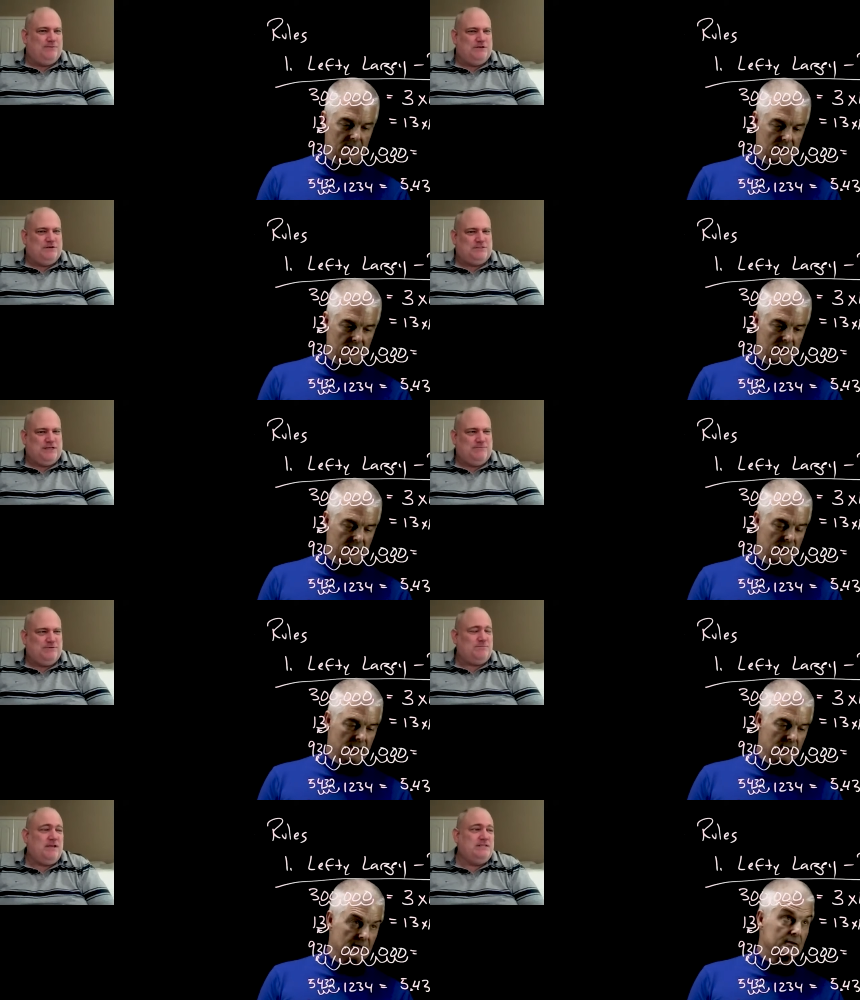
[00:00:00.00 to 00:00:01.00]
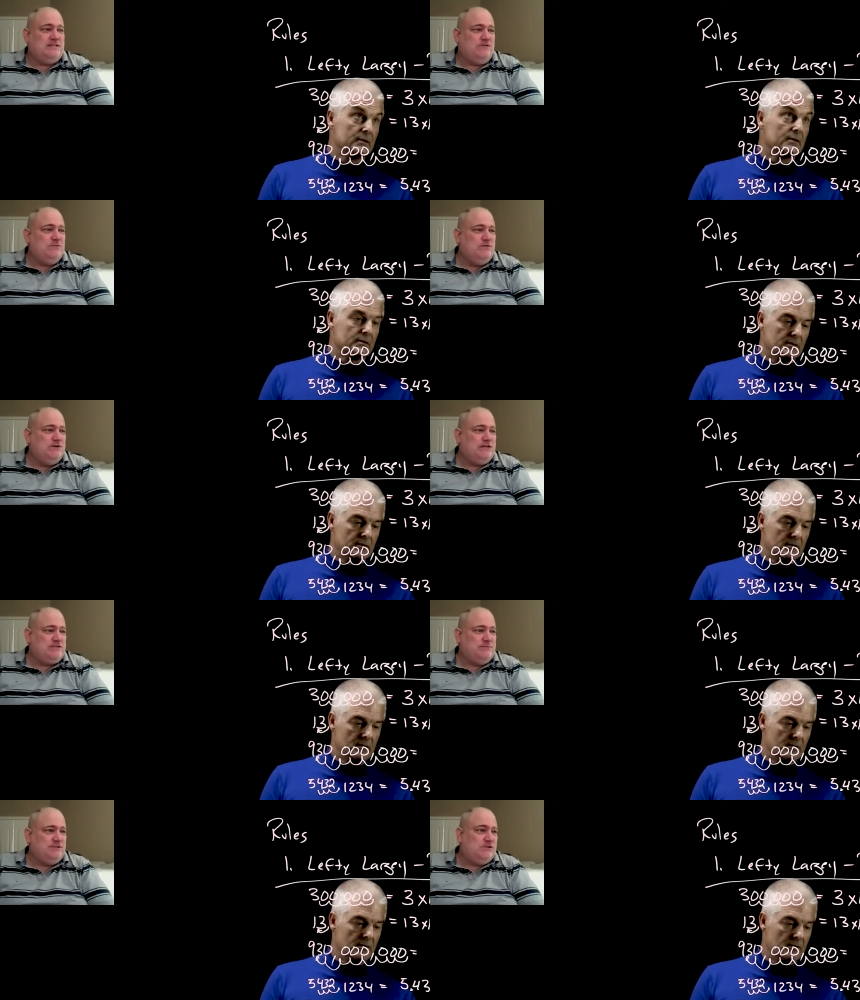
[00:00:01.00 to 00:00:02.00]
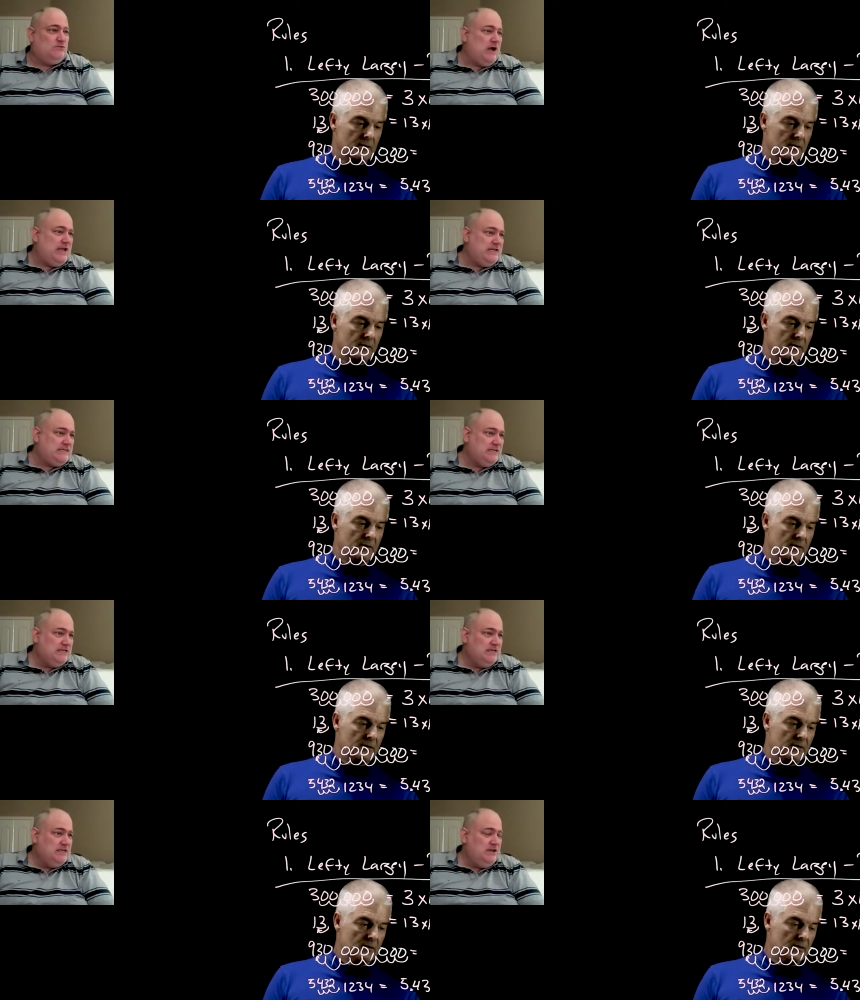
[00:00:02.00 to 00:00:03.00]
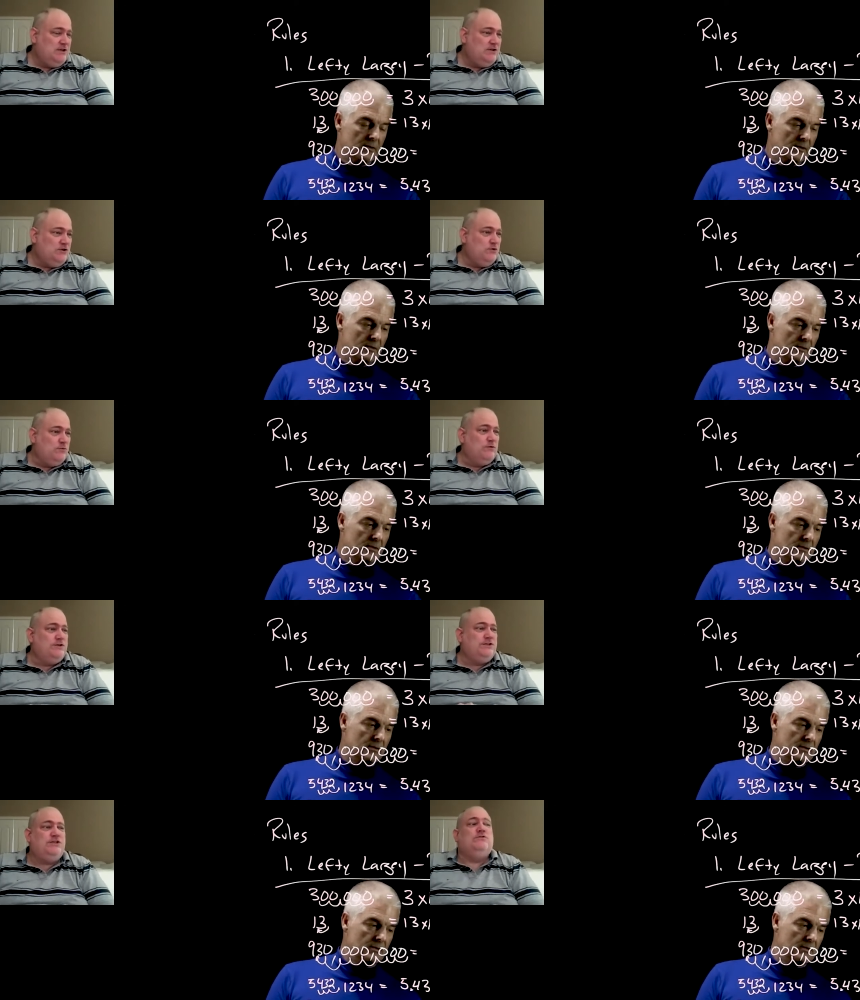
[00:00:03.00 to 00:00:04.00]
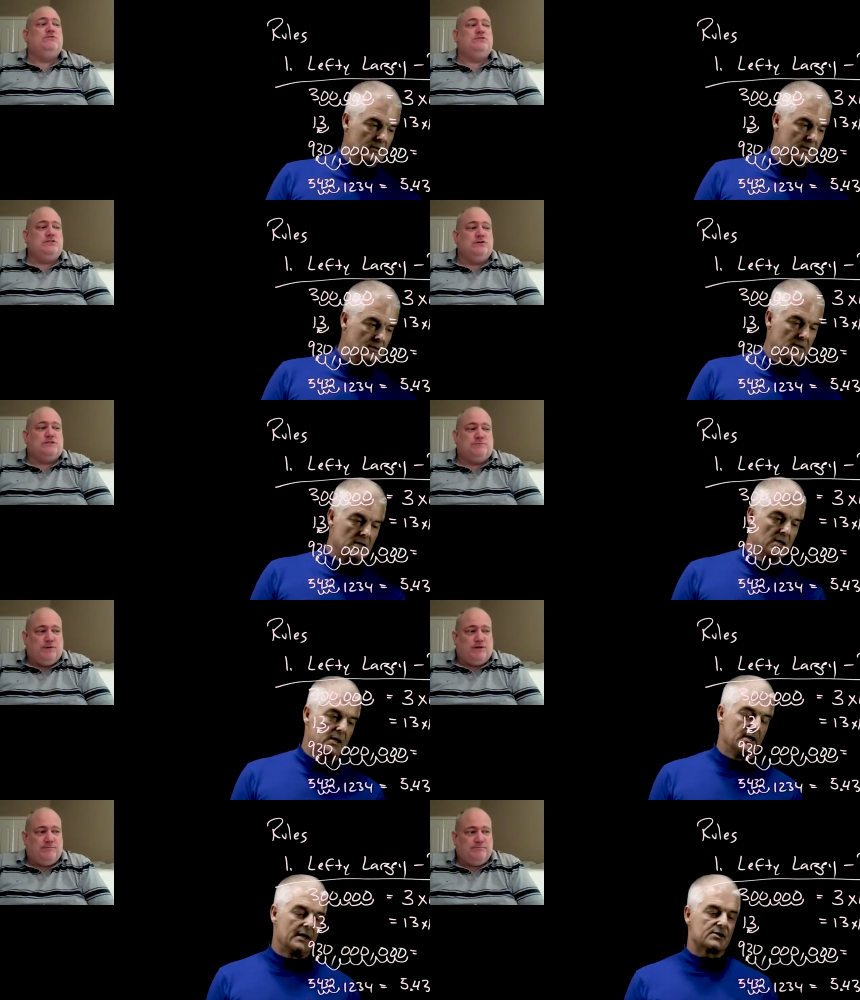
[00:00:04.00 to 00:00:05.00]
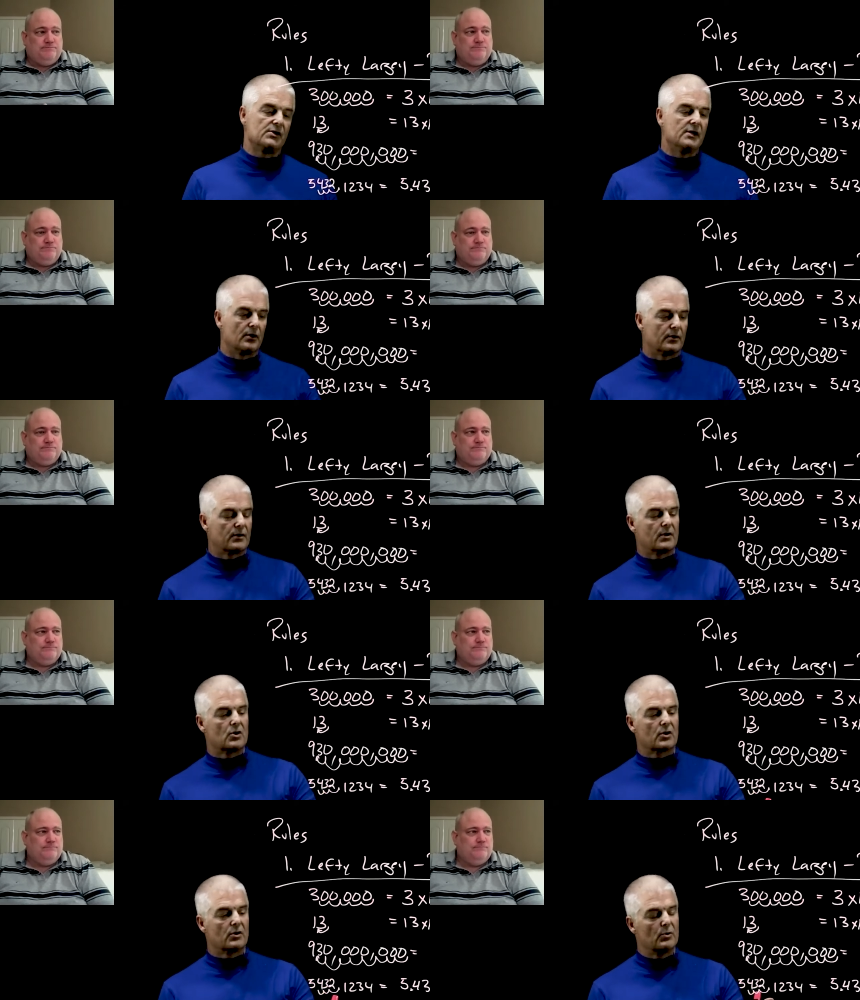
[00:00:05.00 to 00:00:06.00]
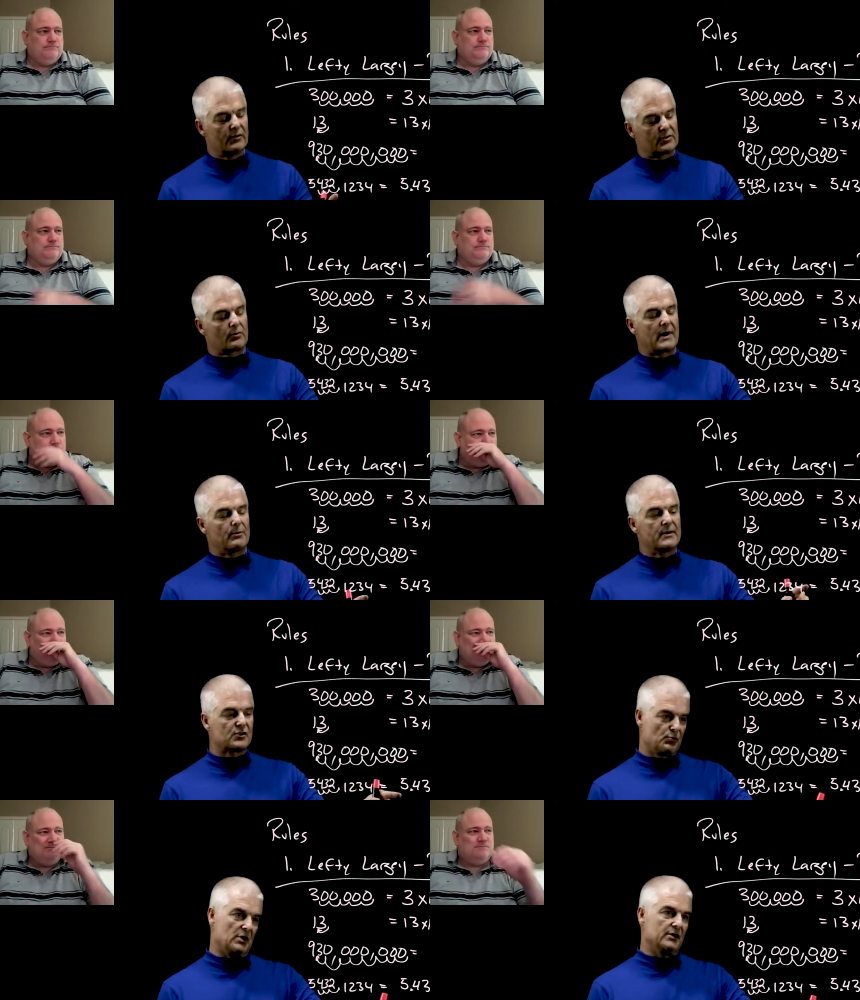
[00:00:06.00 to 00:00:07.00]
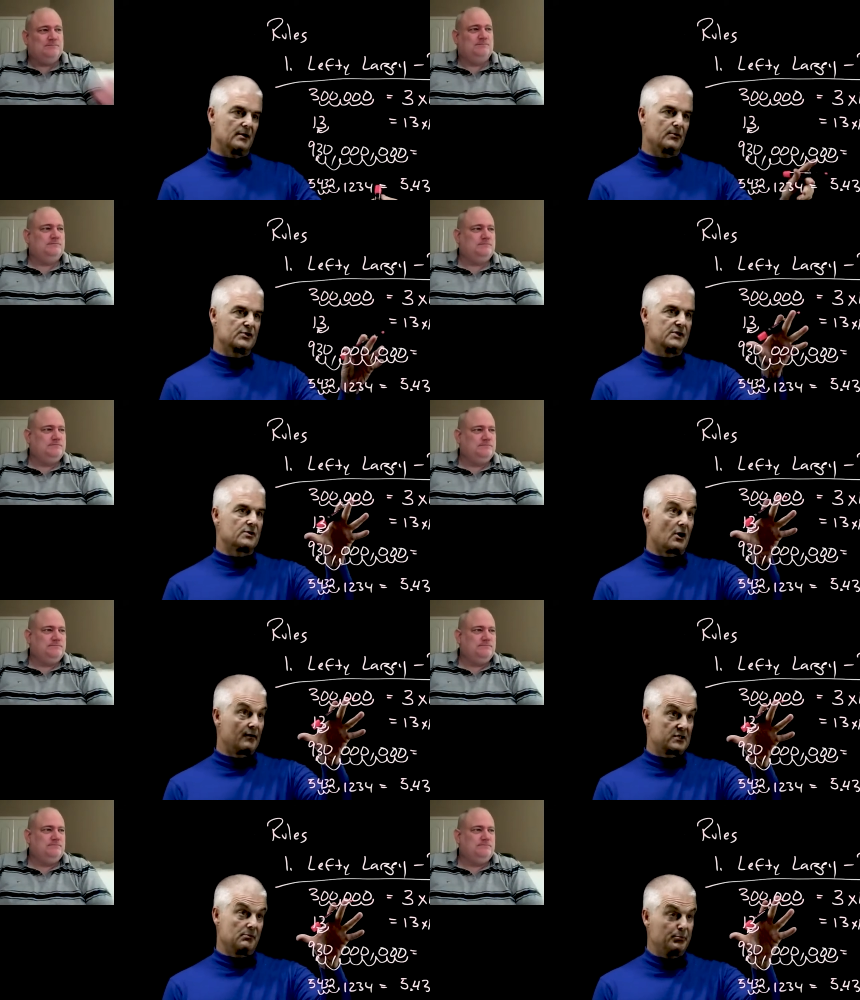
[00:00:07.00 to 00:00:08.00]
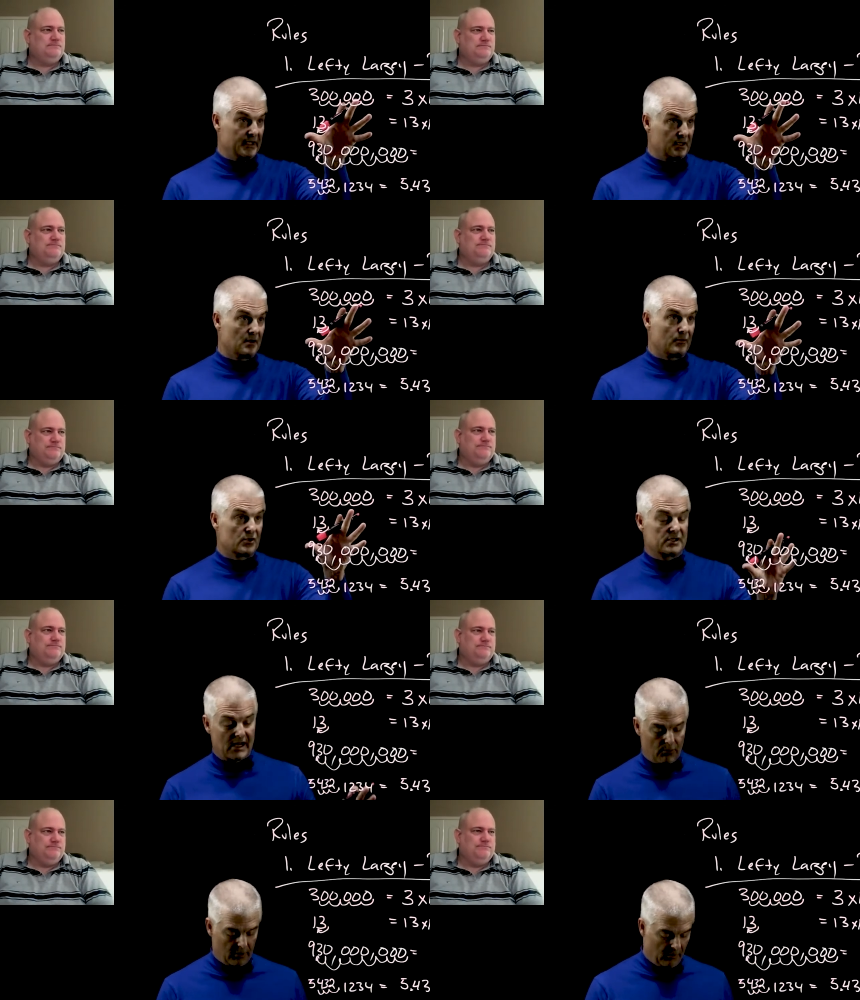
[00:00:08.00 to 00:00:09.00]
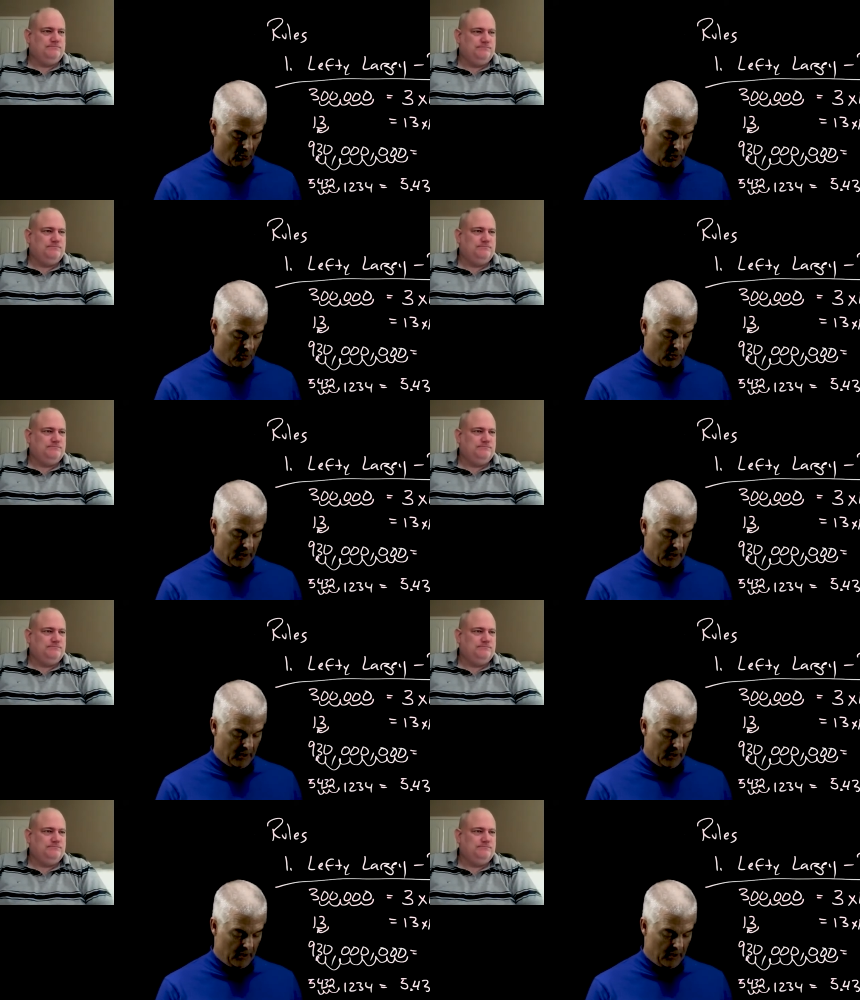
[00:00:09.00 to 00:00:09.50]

Speaker 1: reducey, which means if you move your decimal to the right, you reduce your exponent.
Speaker 2: As a note, you're going to move it to the right when you have small numbers. These are obviously big numbers. Now we're going to work